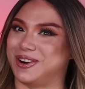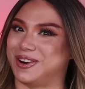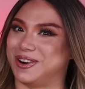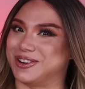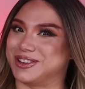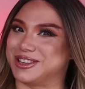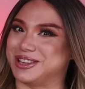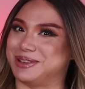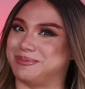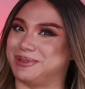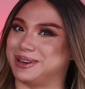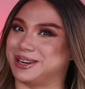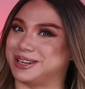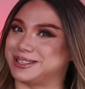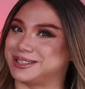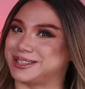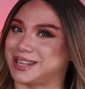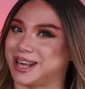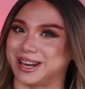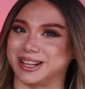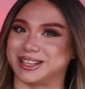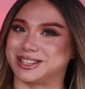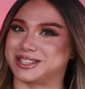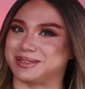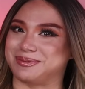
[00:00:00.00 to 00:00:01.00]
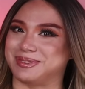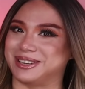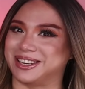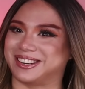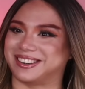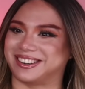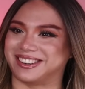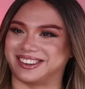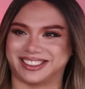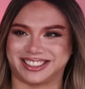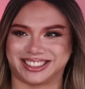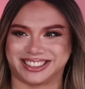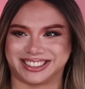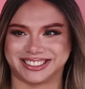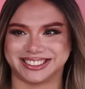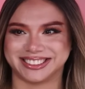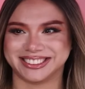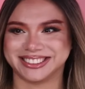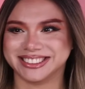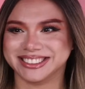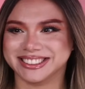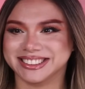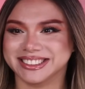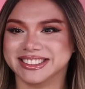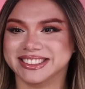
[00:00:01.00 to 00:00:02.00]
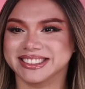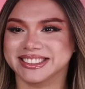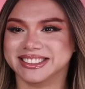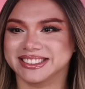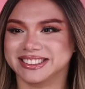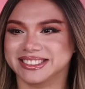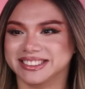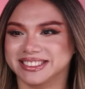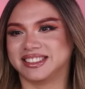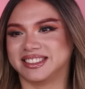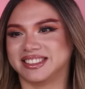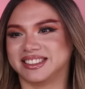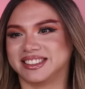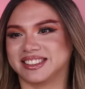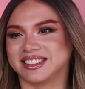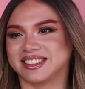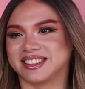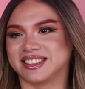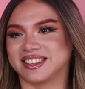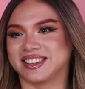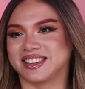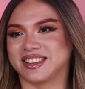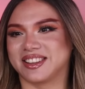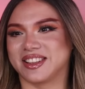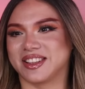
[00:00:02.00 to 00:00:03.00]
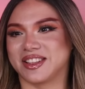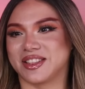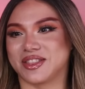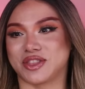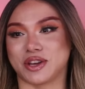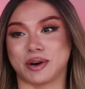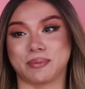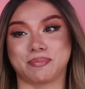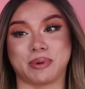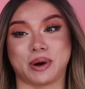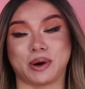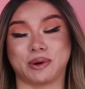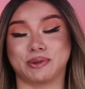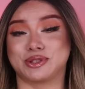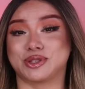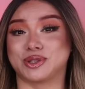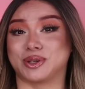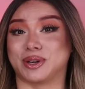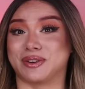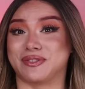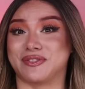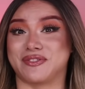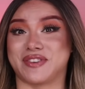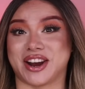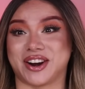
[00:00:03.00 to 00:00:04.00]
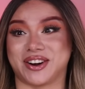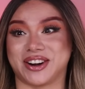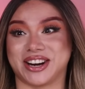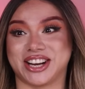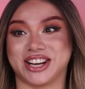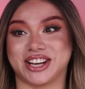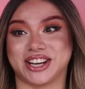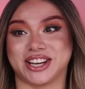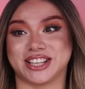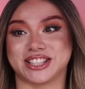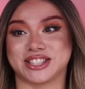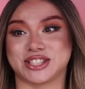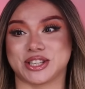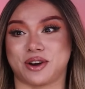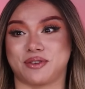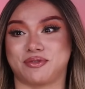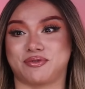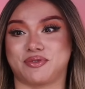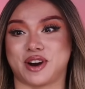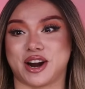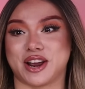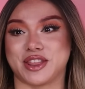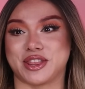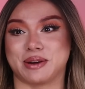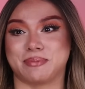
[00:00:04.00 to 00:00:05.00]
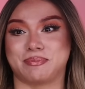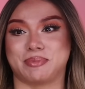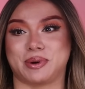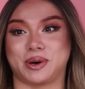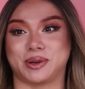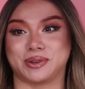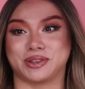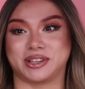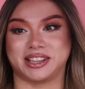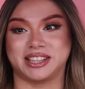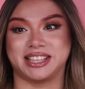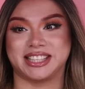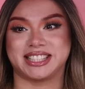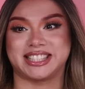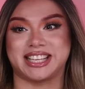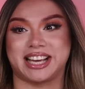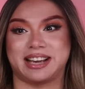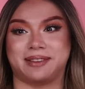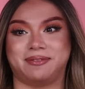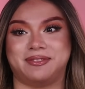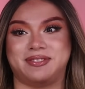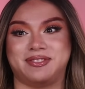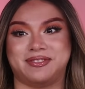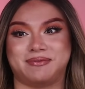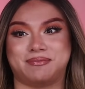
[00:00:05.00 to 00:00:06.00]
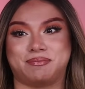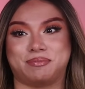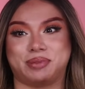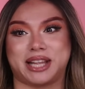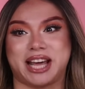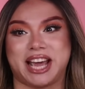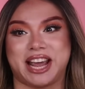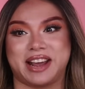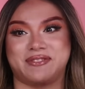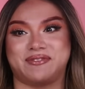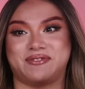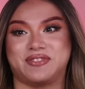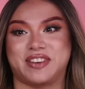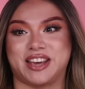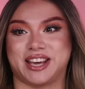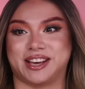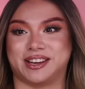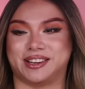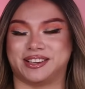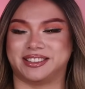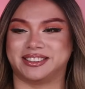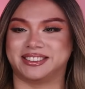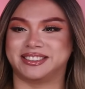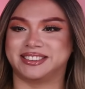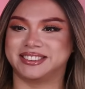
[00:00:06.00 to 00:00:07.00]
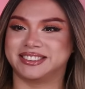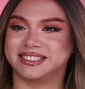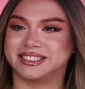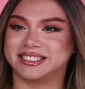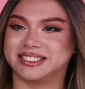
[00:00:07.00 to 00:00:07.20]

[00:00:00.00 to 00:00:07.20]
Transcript: oh, you better sell it to me, girl. They're both doing very good so far. They're both on the same playing field.